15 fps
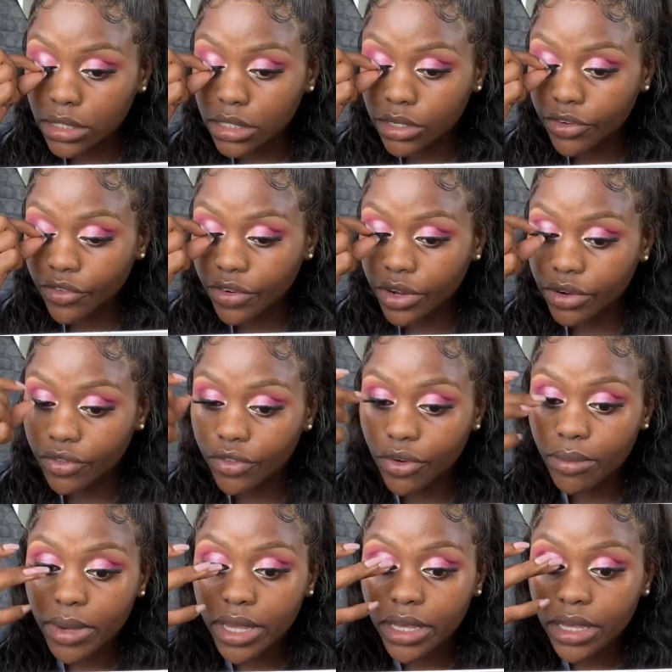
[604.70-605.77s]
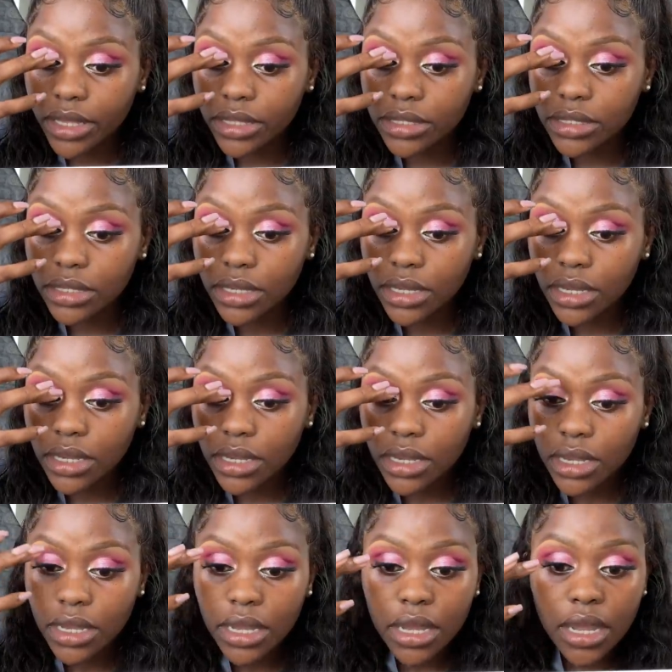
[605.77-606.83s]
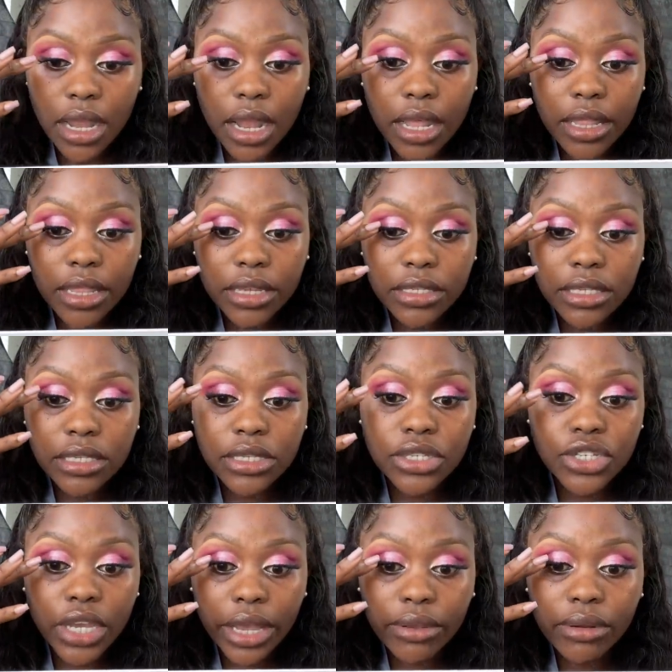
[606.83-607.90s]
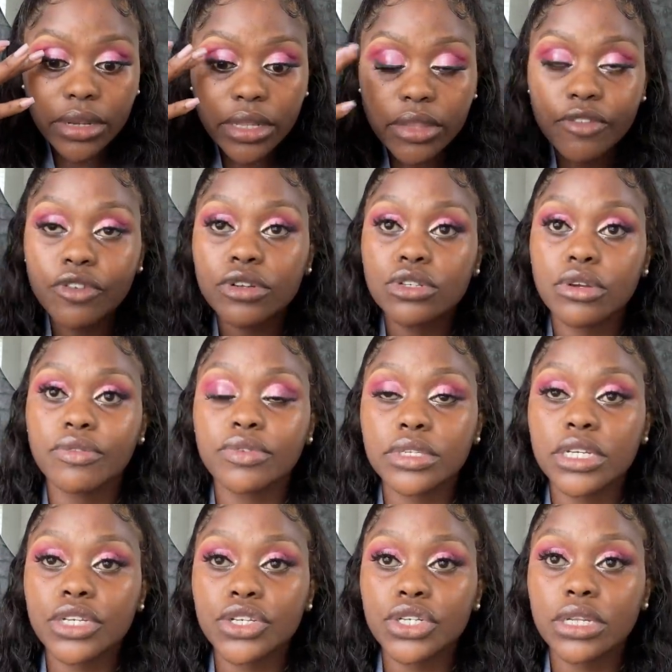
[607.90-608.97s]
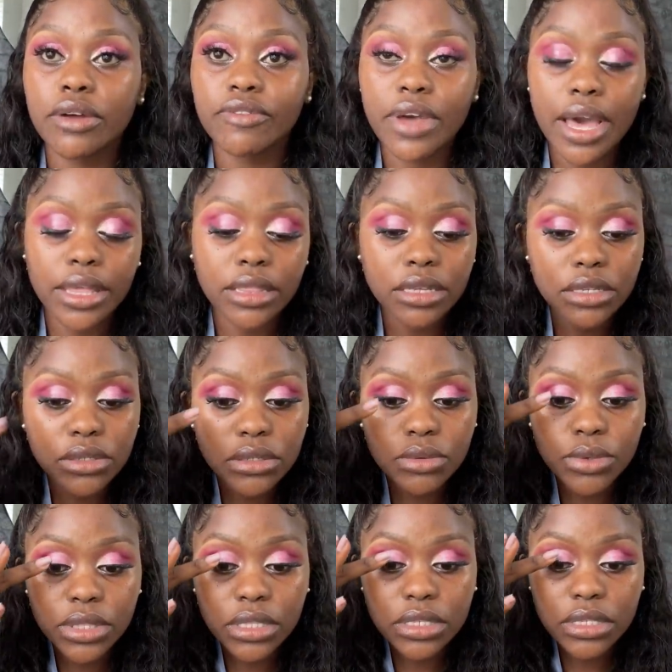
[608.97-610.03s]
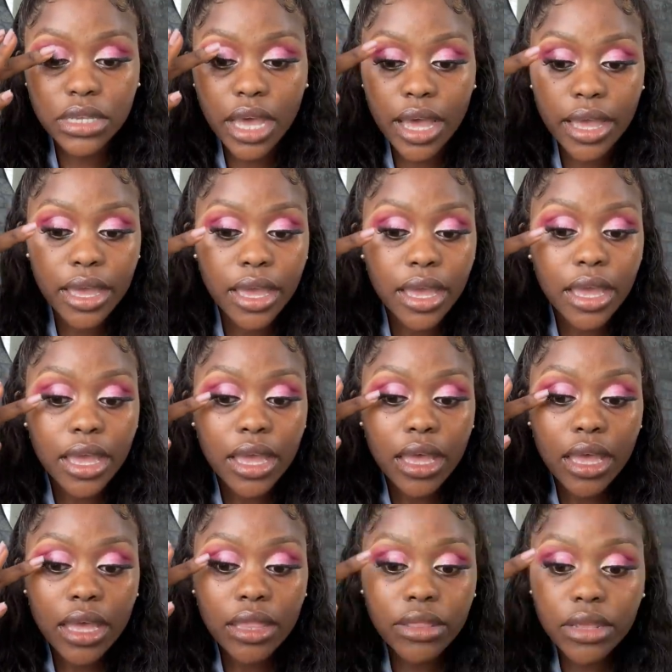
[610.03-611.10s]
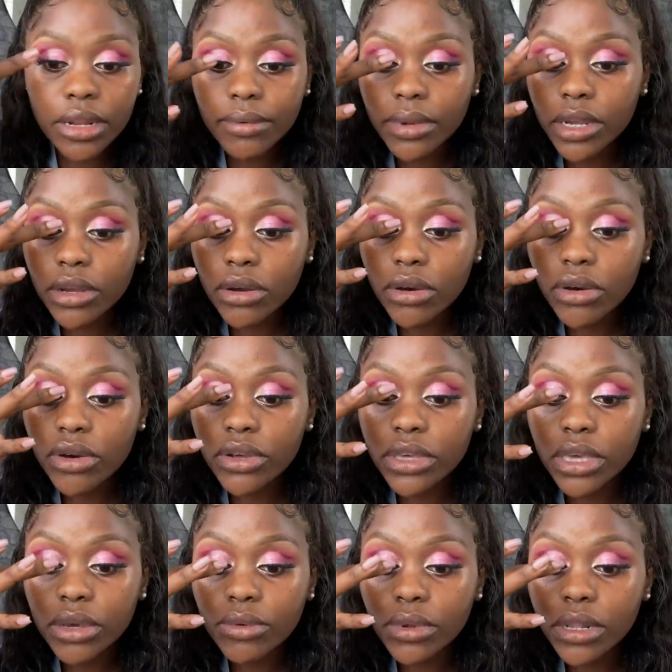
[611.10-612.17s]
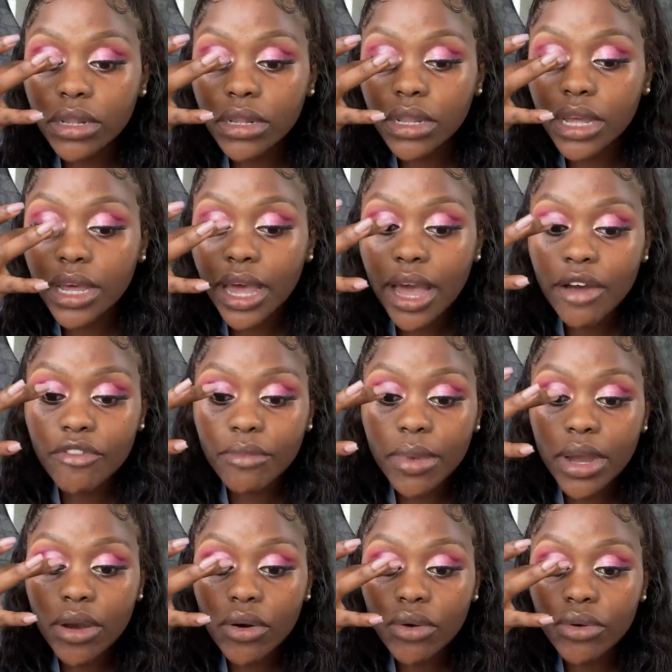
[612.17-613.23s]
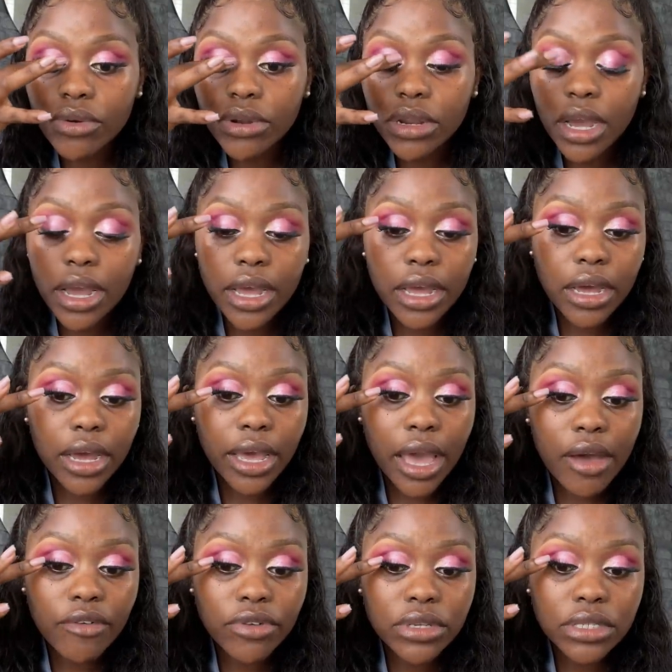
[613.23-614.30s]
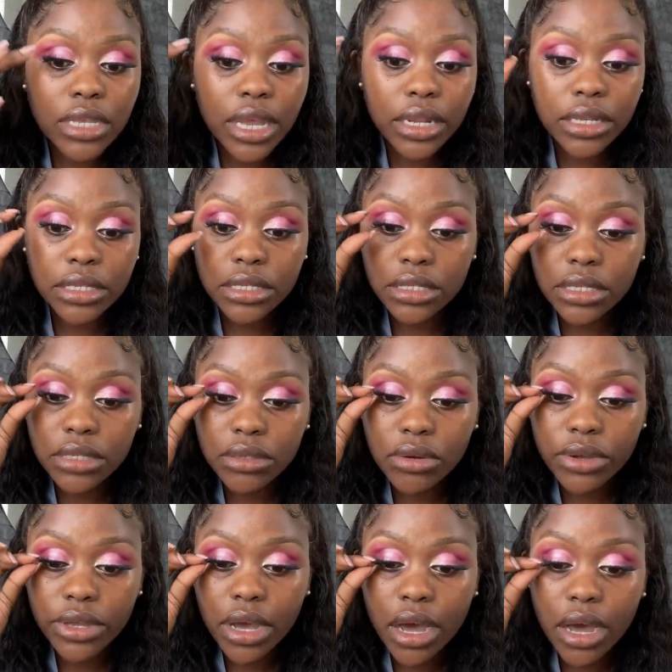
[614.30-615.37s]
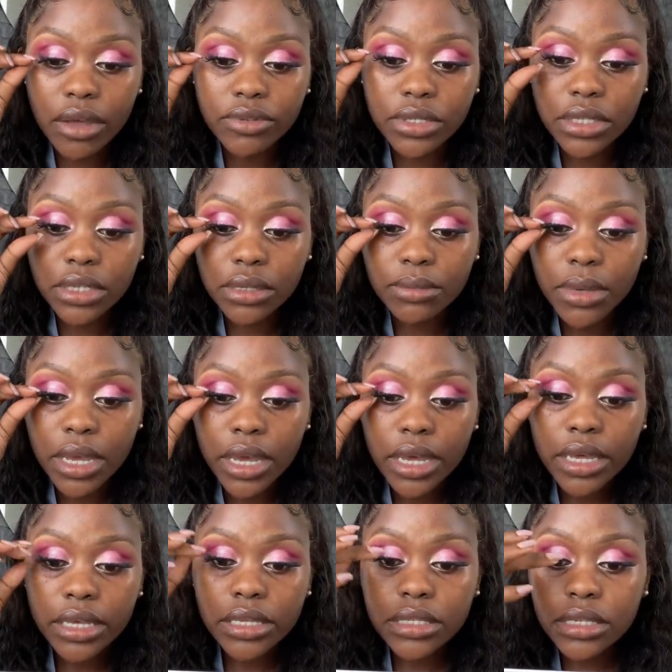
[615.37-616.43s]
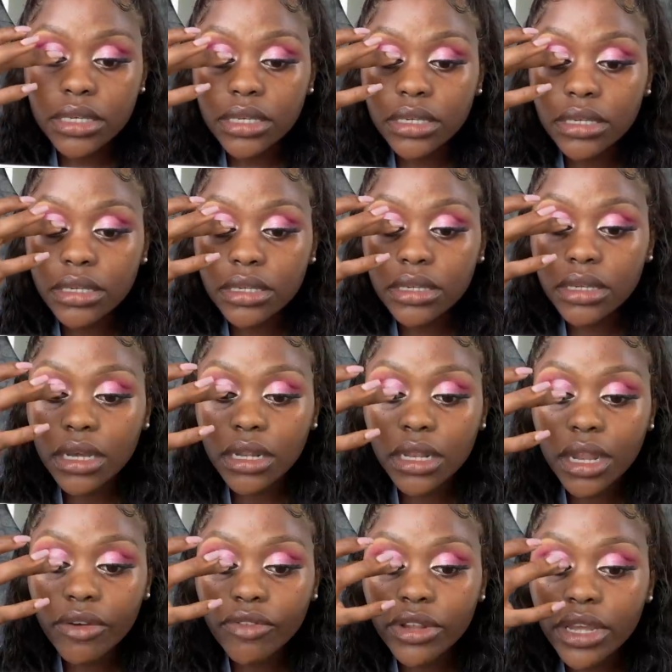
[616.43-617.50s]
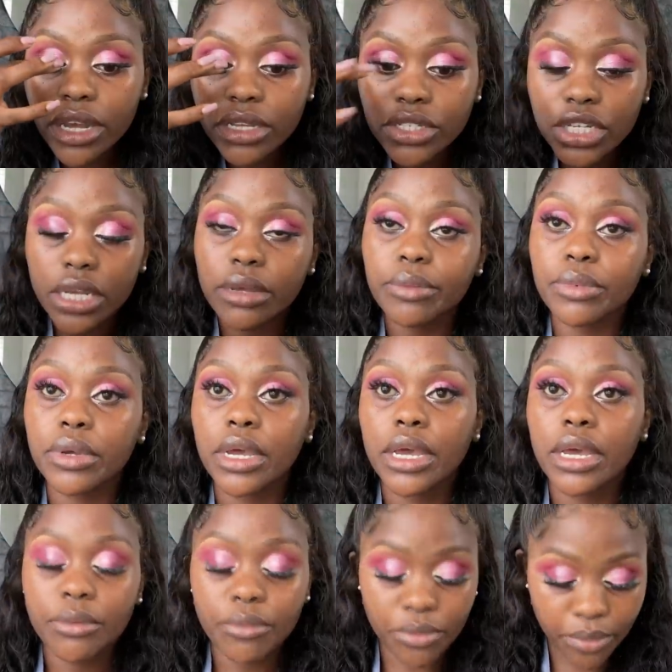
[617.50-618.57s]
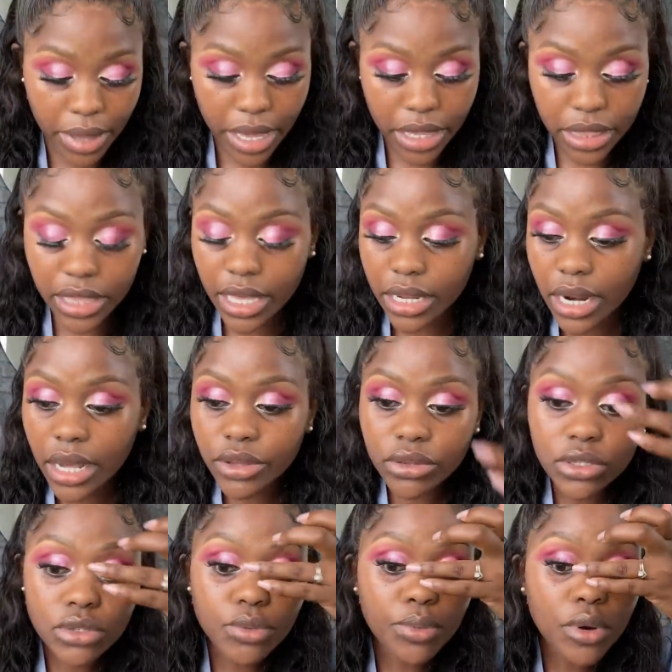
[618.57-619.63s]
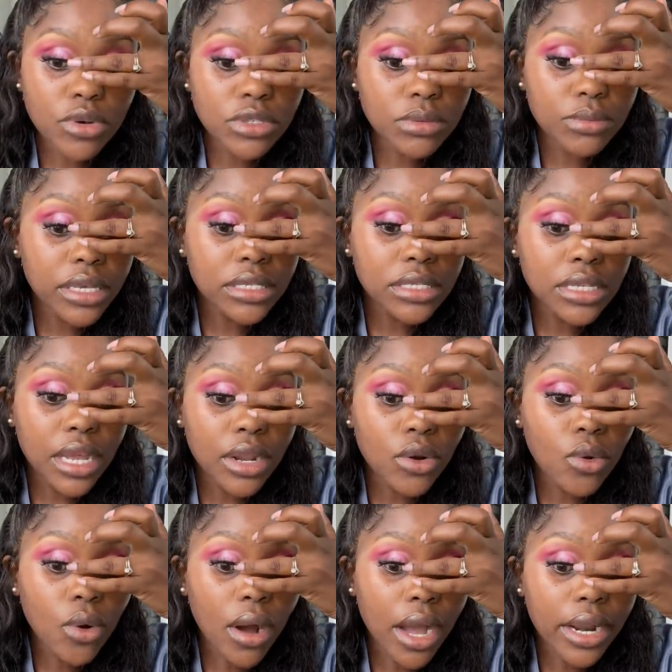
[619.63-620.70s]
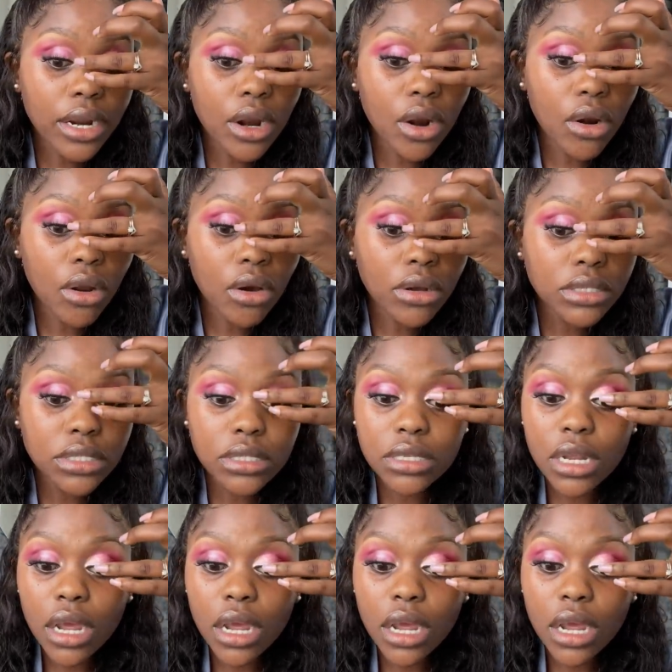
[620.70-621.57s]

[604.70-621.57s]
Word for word: different for my kids this is genuinely the first conversation i've had this with this guy and then i'm like oh okay well i have my own i, I have a son and he says oh yeah i've seen him he's a lovely young chap Back then, I used to post my son quite a lot.